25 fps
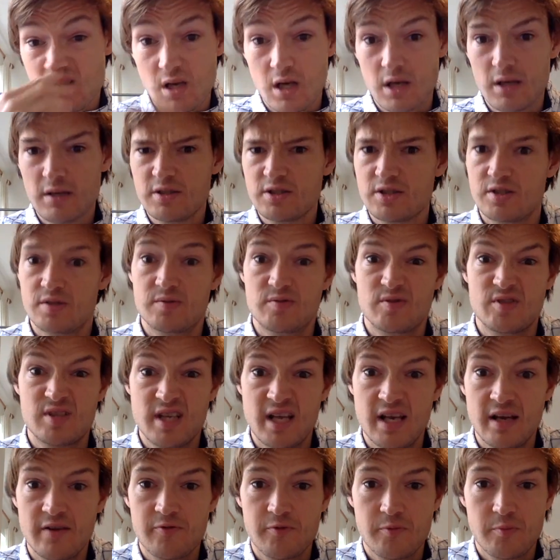He's
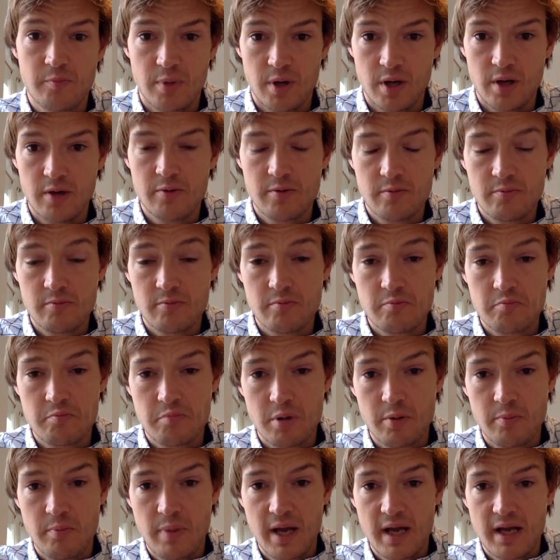stiff, but
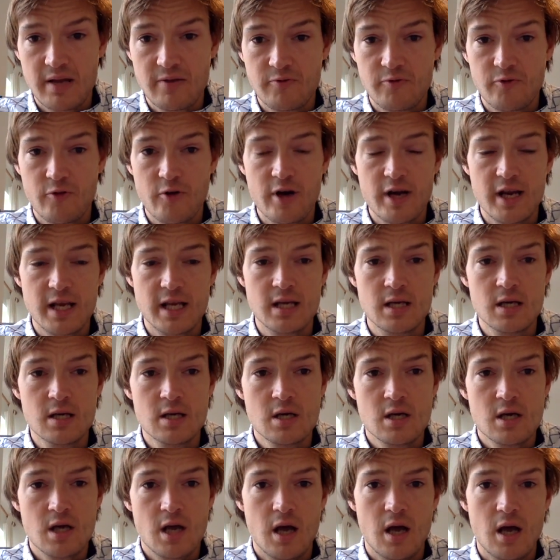pain-free.
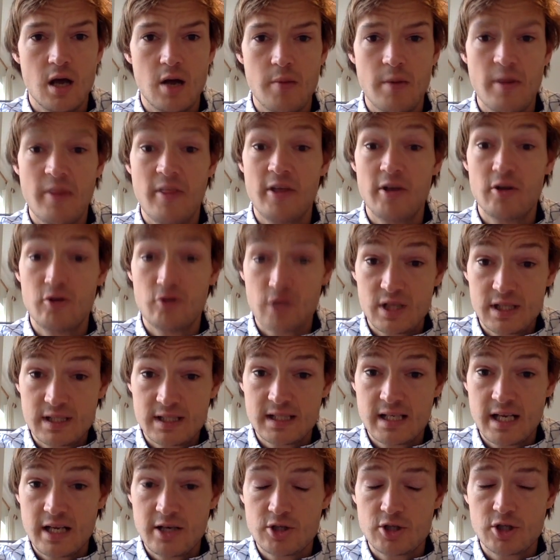And then on
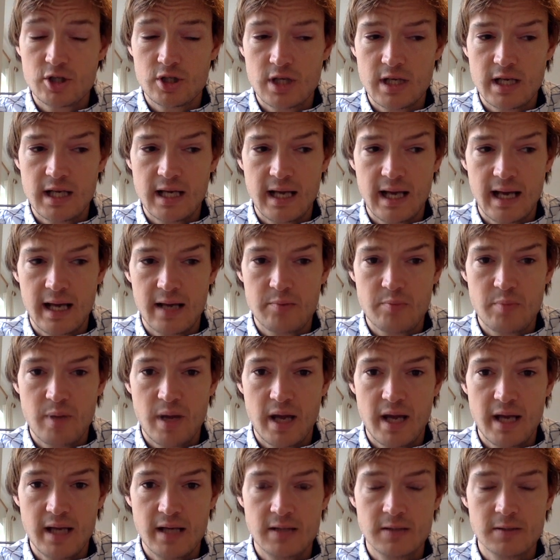extension, he had
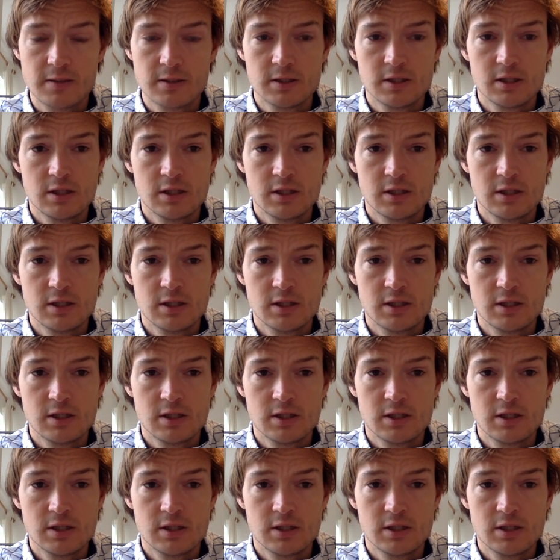pain.